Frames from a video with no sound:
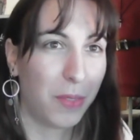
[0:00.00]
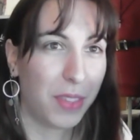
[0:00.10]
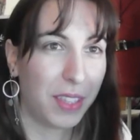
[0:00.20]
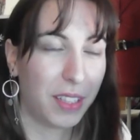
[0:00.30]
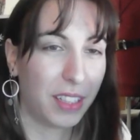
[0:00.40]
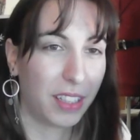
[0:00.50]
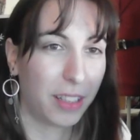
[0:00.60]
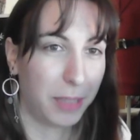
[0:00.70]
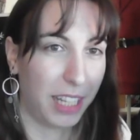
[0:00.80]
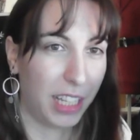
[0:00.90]
the
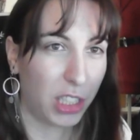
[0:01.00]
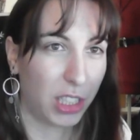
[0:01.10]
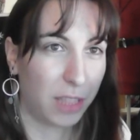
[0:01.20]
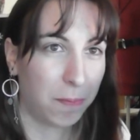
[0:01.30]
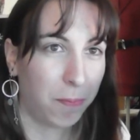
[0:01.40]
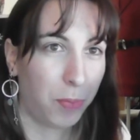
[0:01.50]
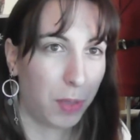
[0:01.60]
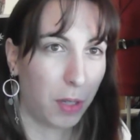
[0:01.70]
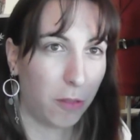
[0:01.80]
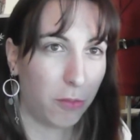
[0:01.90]
combination
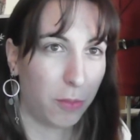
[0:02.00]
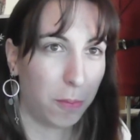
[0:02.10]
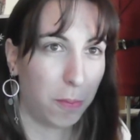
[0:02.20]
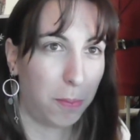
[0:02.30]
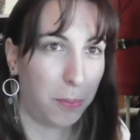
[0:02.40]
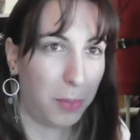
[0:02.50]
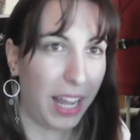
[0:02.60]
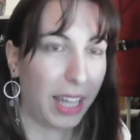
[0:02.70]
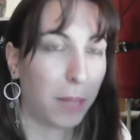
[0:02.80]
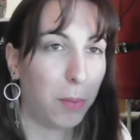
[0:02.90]
of
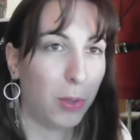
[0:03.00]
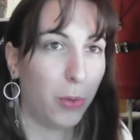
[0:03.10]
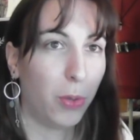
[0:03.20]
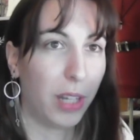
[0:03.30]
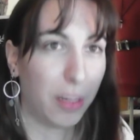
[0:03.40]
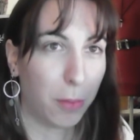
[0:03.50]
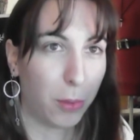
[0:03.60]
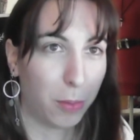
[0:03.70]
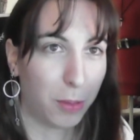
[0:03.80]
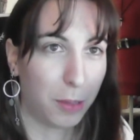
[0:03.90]
black, blue, and
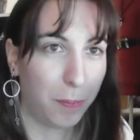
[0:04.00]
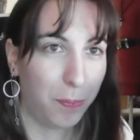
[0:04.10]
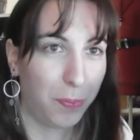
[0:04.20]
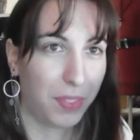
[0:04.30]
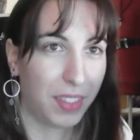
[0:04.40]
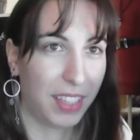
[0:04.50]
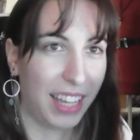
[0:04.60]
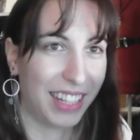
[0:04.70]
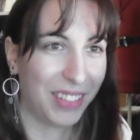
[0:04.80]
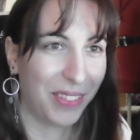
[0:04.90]
purple.
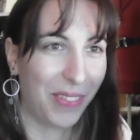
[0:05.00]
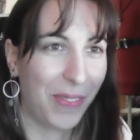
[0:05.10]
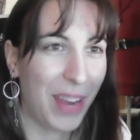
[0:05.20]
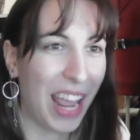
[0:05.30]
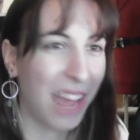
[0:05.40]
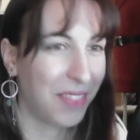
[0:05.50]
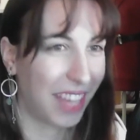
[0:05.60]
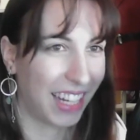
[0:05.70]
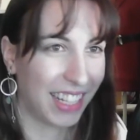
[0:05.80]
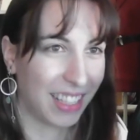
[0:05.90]
And we have
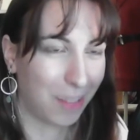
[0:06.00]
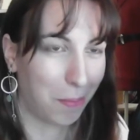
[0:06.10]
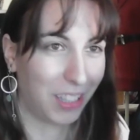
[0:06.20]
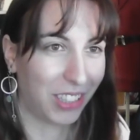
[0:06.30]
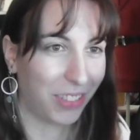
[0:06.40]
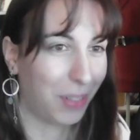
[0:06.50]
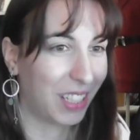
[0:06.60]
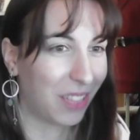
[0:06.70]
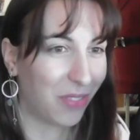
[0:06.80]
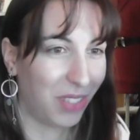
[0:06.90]
that in this picture, which
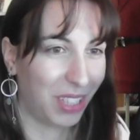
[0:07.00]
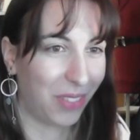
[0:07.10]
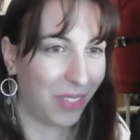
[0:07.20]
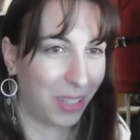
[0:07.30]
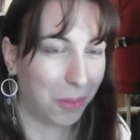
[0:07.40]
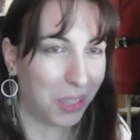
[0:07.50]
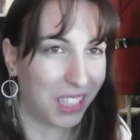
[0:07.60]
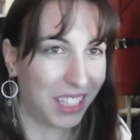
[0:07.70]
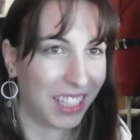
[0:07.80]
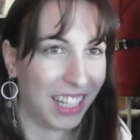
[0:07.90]
is really, really
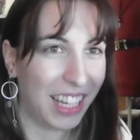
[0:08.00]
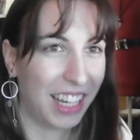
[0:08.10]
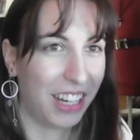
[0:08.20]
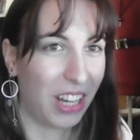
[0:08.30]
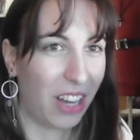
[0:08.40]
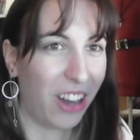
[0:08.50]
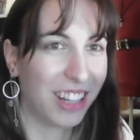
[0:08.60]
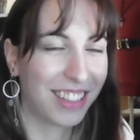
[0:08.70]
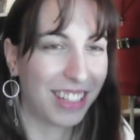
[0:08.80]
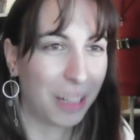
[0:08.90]
pretty.
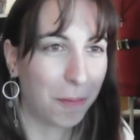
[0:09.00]
Honestly,